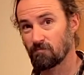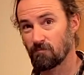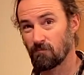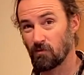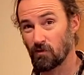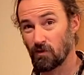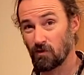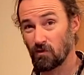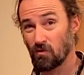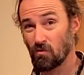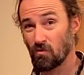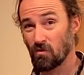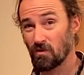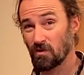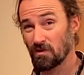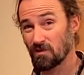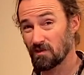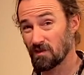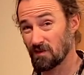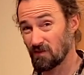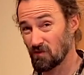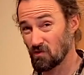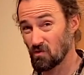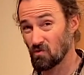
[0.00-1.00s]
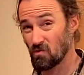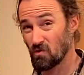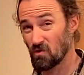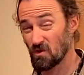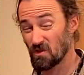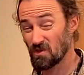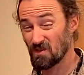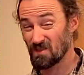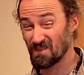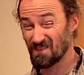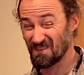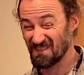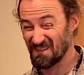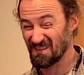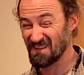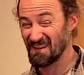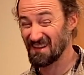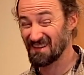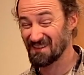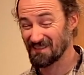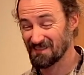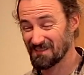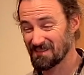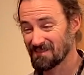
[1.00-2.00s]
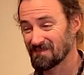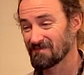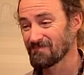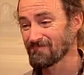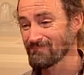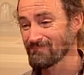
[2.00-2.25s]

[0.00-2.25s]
for the doors and the drawers is nice.